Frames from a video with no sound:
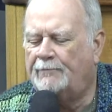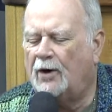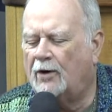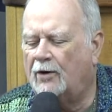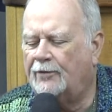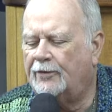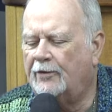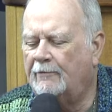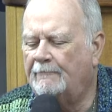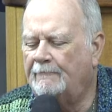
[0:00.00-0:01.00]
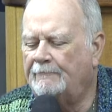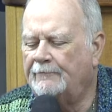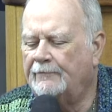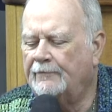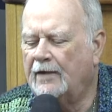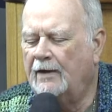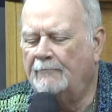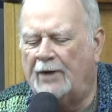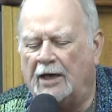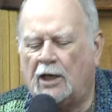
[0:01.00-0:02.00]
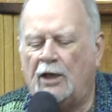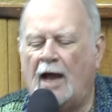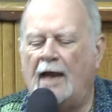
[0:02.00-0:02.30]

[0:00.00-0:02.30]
by the door, natural birth,